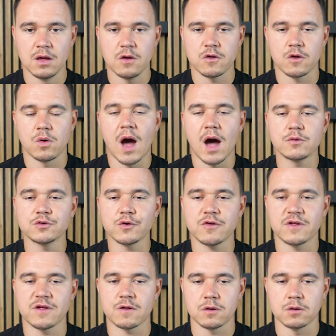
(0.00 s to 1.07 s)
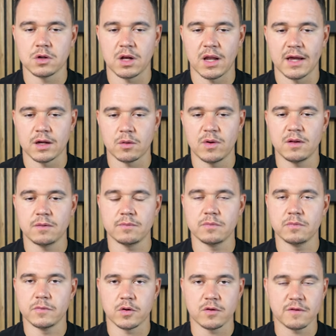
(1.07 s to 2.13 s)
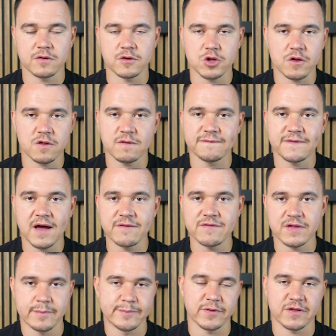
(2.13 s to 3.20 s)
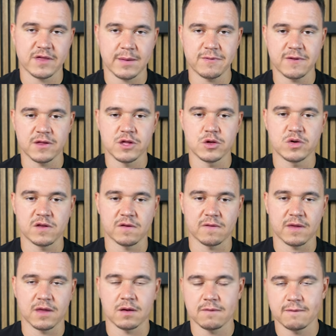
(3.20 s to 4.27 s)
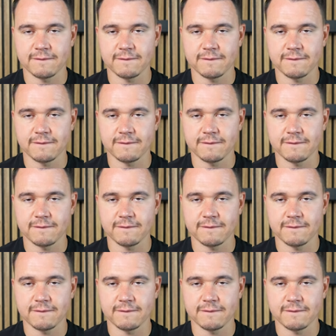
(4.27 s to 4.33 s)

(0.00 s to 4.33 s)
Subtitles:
So how does this look like? Well, there's just 5 simple steps that you need to take.